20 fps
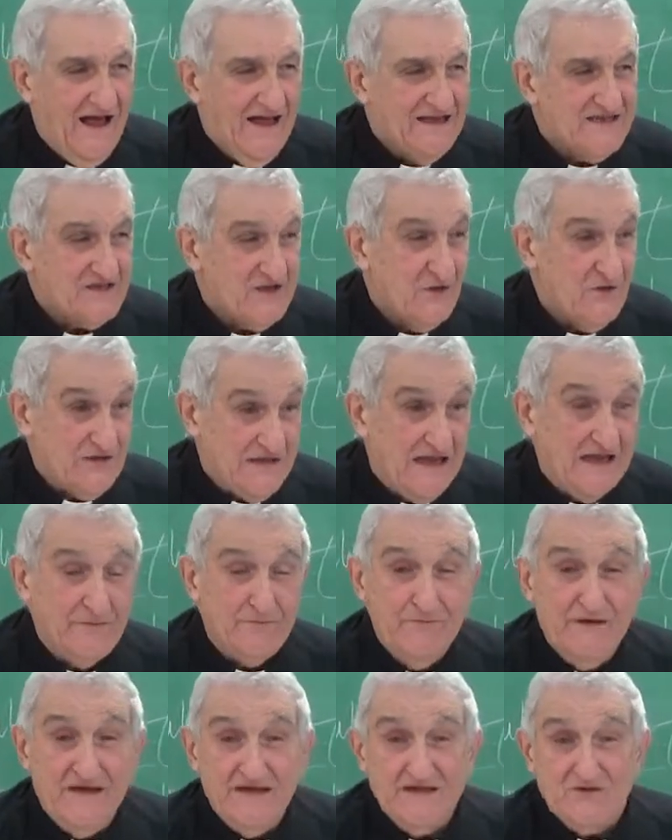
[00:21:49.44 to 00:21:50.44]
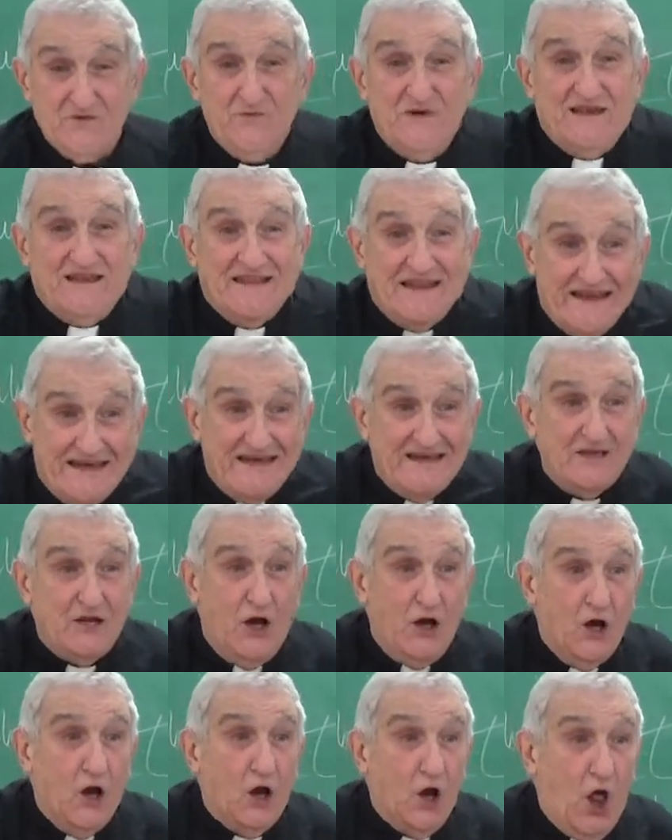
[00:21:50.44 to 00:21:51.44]
So that means we need
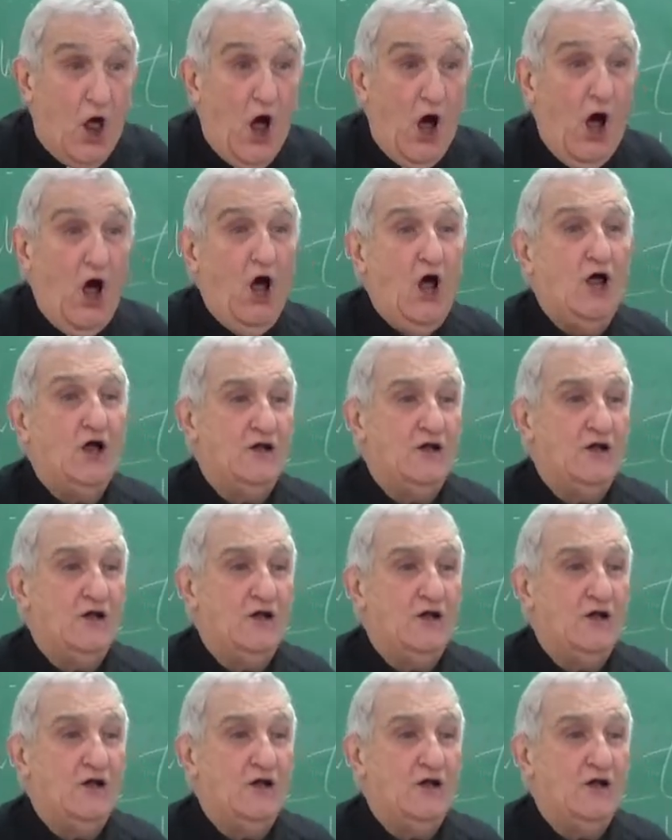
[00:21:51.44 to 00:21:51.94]
a law.